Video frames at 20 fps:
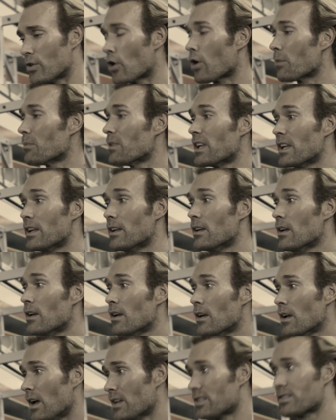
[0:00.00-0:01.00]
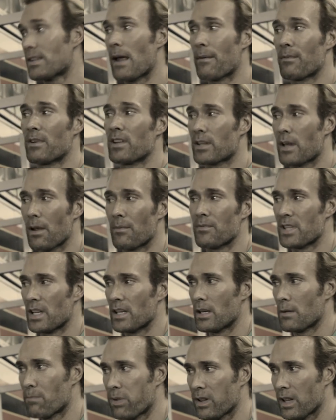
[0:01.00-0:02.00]
normally, a stamina comes
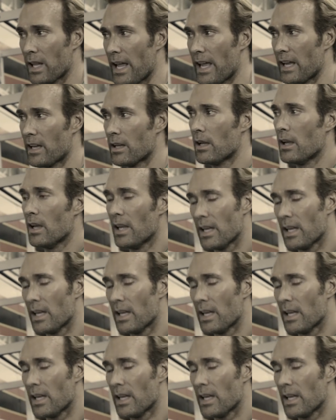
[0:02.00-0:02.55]
into play.